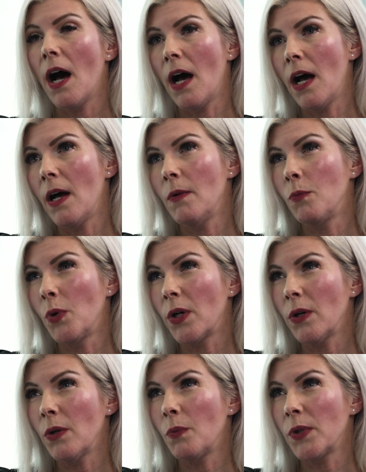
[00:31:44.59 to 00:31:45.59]

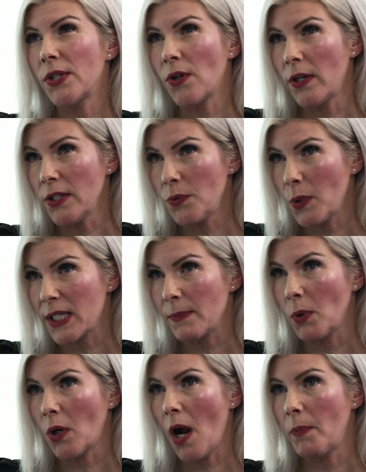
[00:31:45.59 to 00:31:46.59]
We're starting to
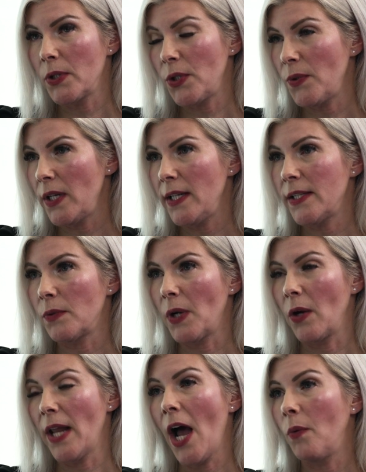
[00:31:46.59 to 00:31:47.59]
explore opportunities
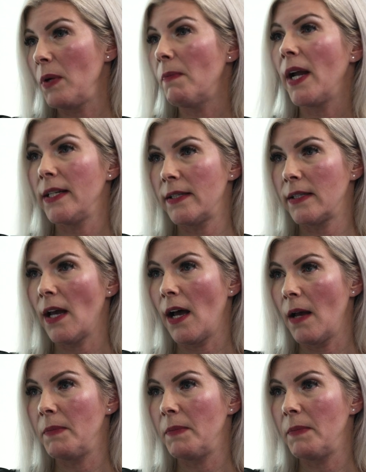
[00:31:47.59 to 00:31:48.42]
around how we might